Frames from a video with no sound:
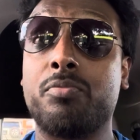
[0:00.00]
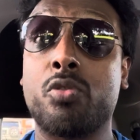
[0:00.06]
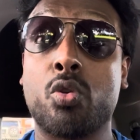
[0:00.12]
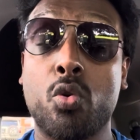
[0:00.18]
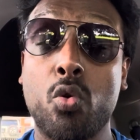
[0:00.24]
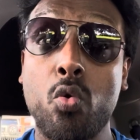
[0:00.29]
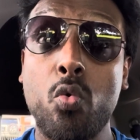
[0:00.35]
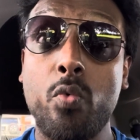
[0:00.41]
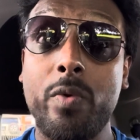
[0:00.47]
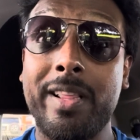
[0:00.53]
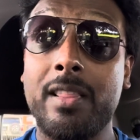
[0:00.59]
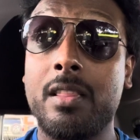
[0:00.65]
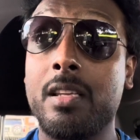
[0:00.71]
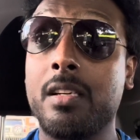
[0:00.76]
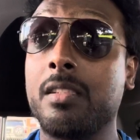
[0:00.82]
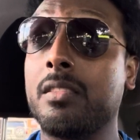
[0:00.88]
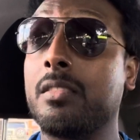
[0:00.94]
through with
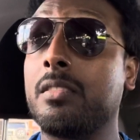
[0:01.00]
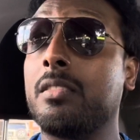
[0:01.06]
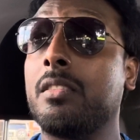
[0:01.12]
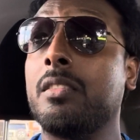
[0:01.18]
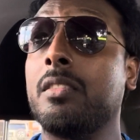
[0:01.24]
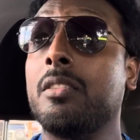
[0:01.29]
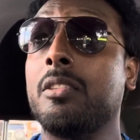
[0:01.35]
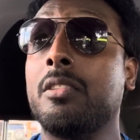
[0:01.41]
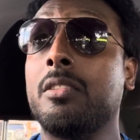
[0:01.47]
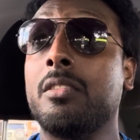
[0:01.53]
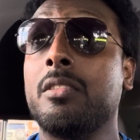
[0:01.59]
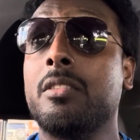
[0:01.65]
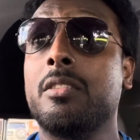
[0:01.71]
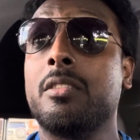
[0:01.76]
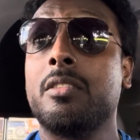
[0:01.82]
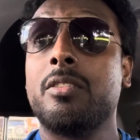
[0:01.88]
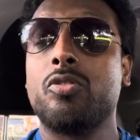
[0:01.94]
the
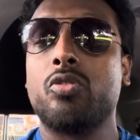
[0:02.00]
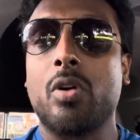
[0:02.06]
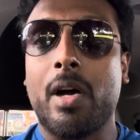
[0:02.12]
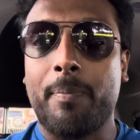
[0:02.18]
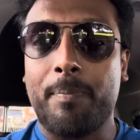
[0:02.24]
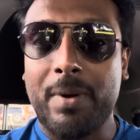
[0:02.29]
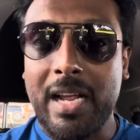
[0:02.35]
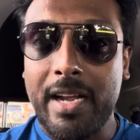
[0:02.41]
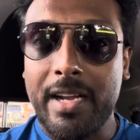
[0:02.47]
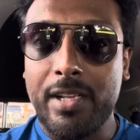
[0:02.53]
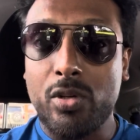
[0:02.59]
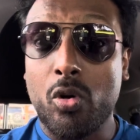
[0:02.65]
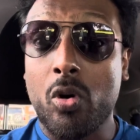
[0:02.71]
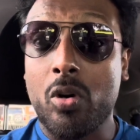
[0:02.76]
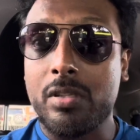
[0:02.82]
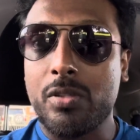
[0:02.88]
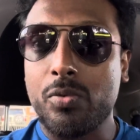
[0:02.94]
to apply it
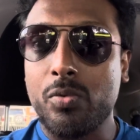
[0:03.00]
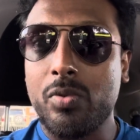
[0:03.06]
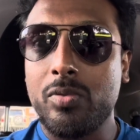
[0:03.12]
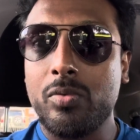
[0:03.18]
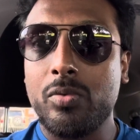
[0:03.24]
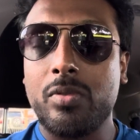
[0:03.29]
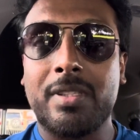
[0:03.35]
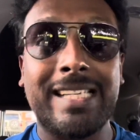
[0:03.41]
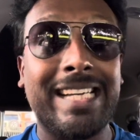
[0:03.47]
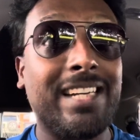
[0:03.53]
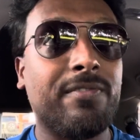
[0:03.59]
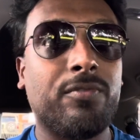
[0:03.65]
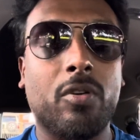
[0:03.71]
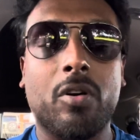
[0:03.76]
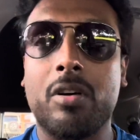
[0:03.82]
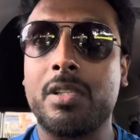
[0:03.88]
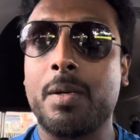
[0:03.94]
or to sit
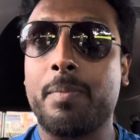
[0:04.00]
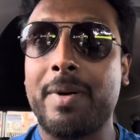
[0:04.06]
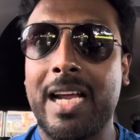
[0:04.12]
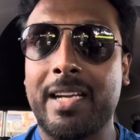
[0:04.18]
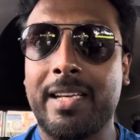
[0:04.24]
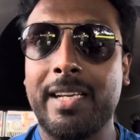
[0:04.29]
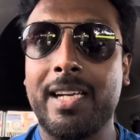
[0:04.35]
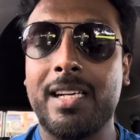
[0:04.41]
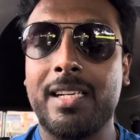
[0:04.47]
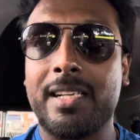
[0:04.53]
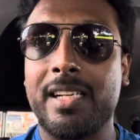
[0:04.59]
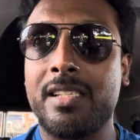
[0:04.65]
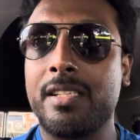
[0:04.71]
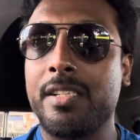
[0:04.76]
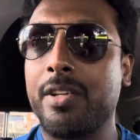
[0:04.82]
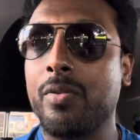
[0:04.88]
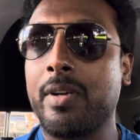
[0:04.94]
for the practical
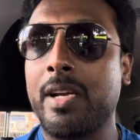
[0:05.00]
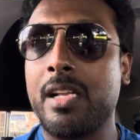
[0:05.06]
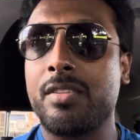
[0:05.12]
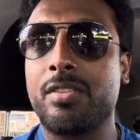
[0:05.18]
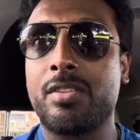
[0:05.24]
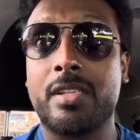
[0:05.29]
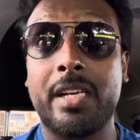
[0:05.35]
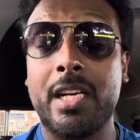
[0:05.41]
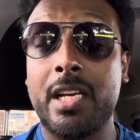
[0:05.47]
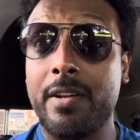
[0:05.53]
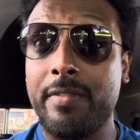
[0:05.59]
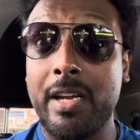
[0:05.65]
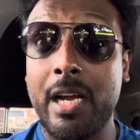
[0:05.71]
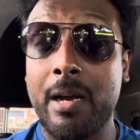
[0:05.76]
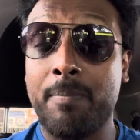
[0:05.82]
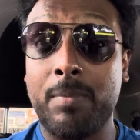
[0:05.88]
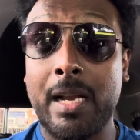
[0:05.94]
test, you can straight away
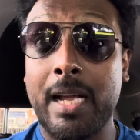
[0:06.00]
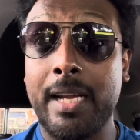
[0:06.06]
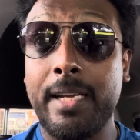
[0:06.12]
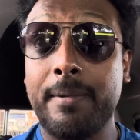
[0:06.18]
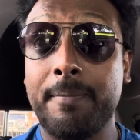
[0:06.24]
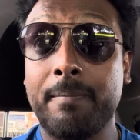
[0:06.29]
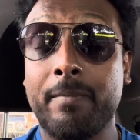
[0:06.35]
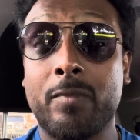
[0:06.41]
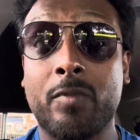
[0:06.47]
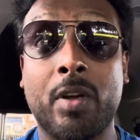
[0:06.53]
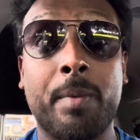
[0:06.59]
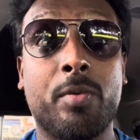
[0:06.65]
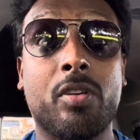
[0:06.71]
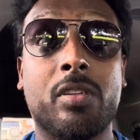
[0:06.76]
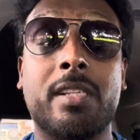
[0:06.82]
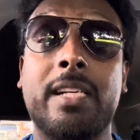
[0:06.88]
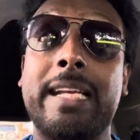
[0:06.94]
apply. Why?
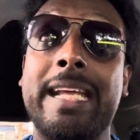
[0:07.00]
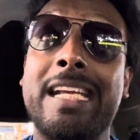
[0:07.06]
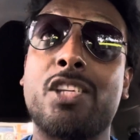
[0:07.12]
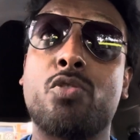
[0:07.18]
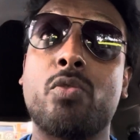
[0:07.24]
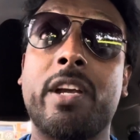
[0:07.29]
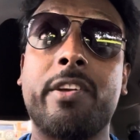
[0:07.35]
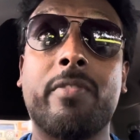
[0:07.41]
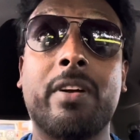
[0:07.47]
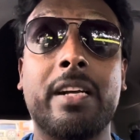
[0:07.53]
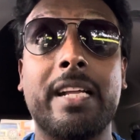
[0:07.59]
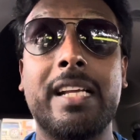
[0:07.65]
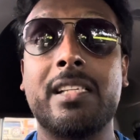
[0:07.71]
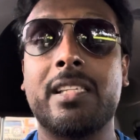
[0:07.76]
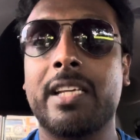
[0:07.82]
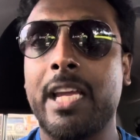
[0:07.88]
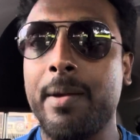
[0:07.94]
Because it takes 21
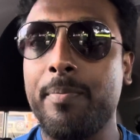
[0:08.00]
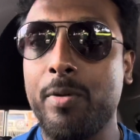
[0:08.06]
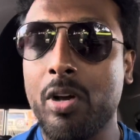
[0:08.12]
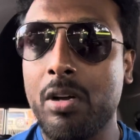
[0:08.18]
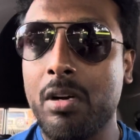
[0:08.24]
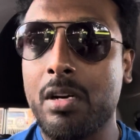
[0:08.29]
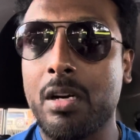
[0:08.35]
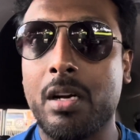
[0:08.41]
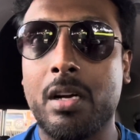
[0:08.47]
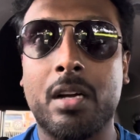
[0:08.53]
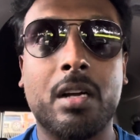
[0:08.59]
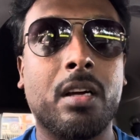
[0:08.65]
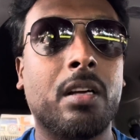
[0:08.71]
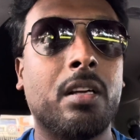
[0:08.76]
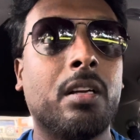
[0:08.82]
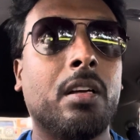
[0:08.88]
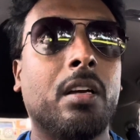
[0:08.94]
days. Keep your
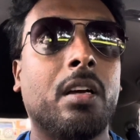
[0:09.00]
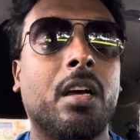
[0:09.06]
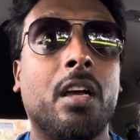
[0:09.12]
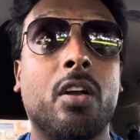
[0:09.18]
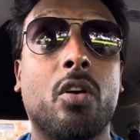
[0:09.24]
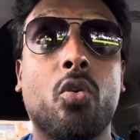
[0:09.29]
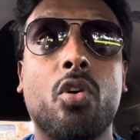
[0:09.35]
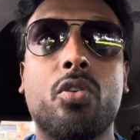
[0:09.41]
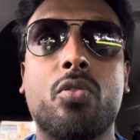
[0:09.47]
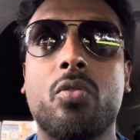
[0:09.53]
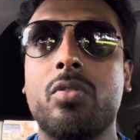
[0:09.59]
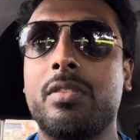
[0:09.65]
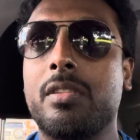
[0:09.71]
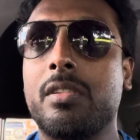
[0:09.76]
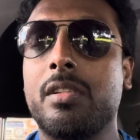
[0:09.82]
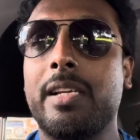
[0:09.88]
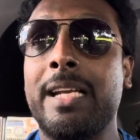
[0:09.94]
road
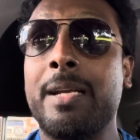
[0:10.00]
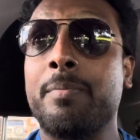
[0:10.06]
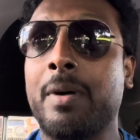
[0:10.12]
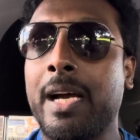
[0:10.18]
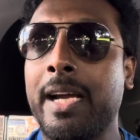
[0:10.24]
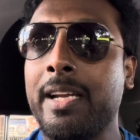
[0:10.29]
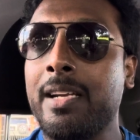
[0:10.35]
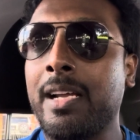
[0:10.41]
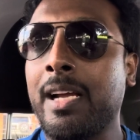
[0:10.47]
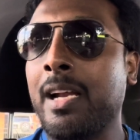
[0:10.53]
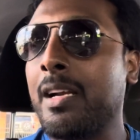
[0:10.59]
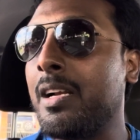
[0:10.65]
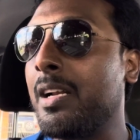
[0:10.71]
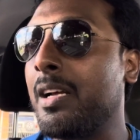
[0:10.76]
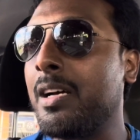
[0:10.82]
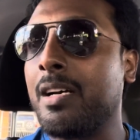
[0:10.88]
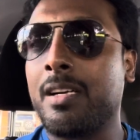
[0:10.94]
codes in mind, and
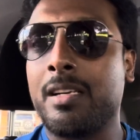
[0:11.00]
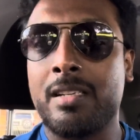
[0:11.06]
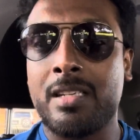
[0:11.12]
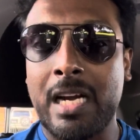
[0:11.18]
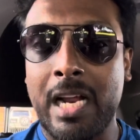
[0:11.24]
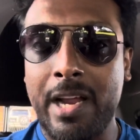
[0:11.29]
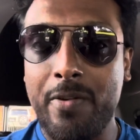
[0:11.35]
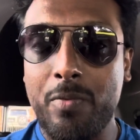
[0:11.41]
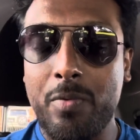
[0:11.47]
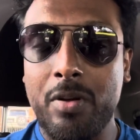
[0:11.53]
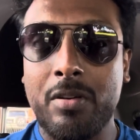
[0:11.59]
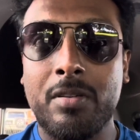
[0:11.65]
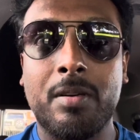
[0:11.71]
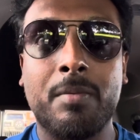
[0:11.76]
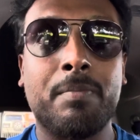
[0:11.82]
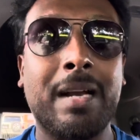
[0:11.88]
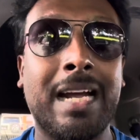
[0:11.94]
drive
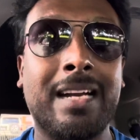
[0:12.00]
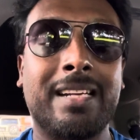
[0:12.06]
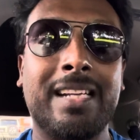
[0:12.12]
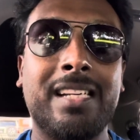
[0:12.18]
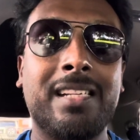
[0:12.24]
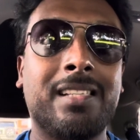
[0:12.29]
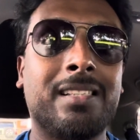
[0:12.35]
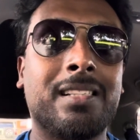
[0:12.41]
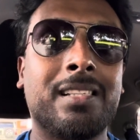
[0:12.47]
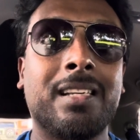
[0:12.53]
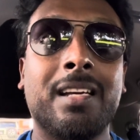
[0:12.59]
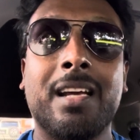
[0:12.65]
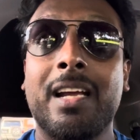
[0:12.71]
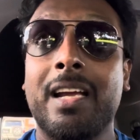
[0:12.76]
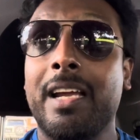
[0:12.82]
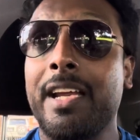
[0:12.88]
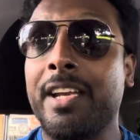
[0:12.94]
practice
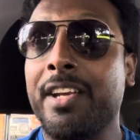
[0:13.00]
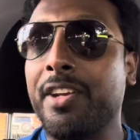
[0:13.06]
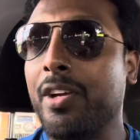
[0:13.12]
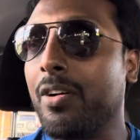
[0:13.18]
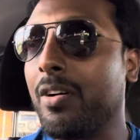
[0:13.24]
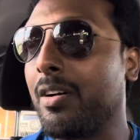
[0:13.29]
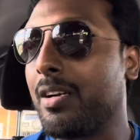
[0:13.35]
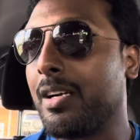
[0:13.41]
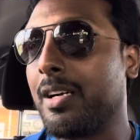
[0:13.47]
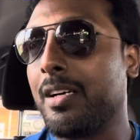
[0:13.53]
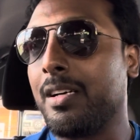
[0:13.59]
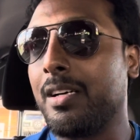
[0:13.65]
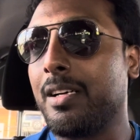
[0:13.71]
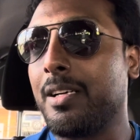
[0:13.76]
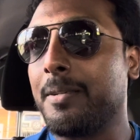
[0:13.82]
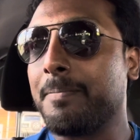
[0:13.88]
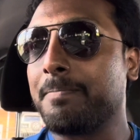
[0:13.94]
in
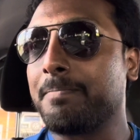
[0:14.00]
your